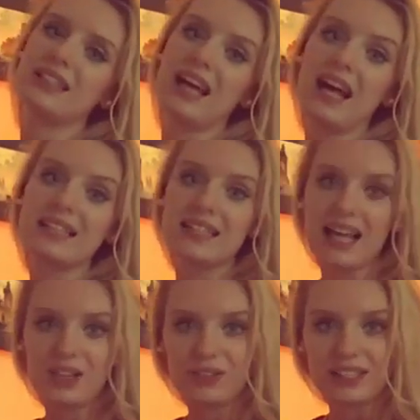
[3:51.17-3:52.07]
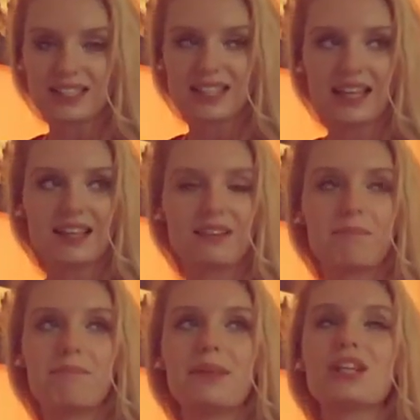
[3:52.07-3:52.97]
and art galleries, taking
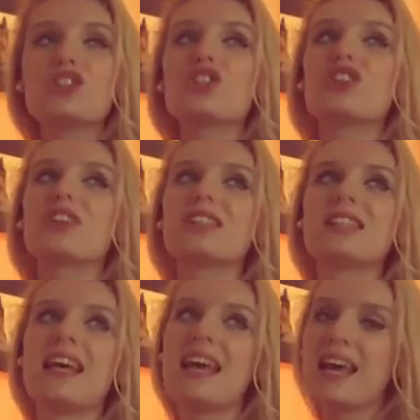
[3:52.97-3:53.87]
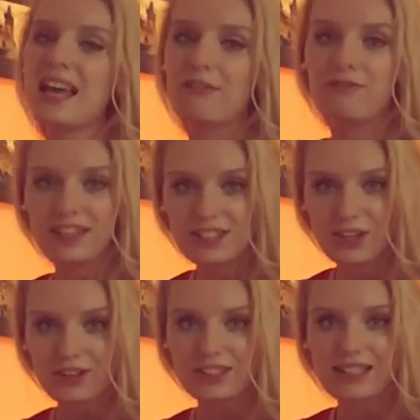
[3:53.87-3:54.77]
pictures,
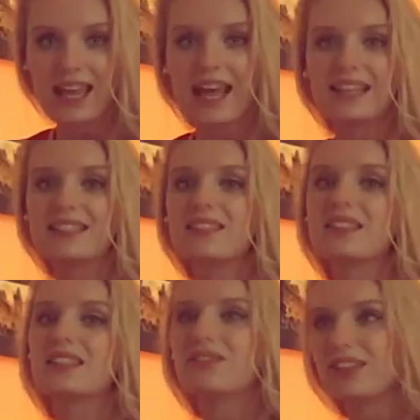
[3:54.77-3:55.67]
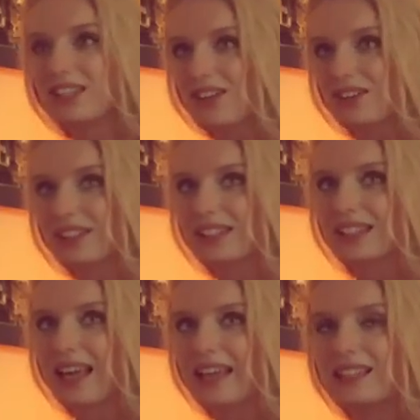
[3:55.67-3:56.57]
videos, editing these videos,
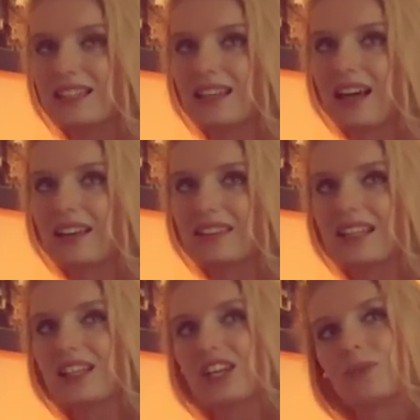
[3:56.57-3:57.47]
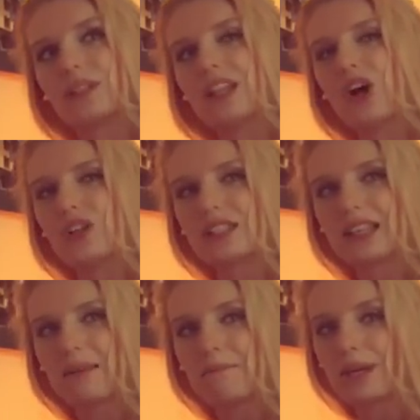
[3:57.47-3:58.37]
and I think what also
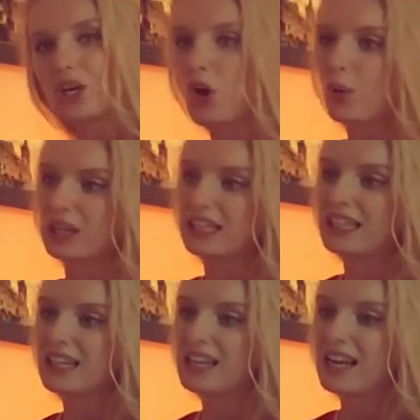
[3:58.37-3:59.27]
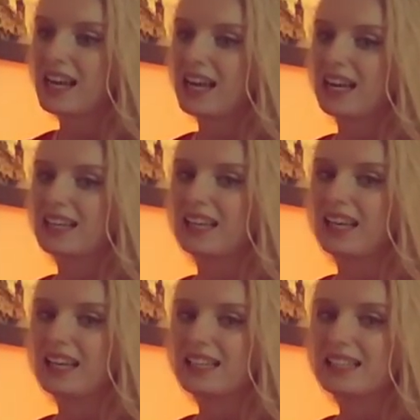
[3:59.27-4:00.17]
kept me going
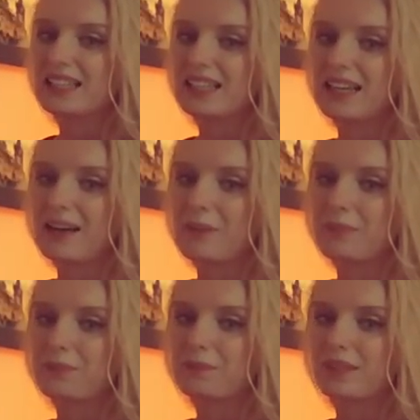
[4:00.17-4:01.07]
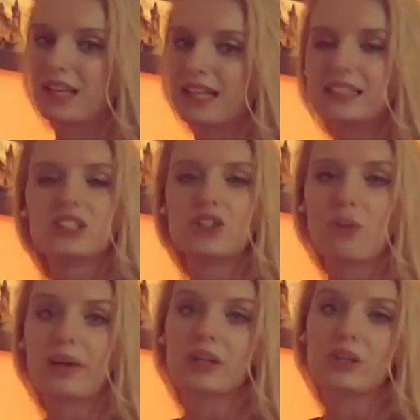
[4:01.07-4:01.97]
is getting to know my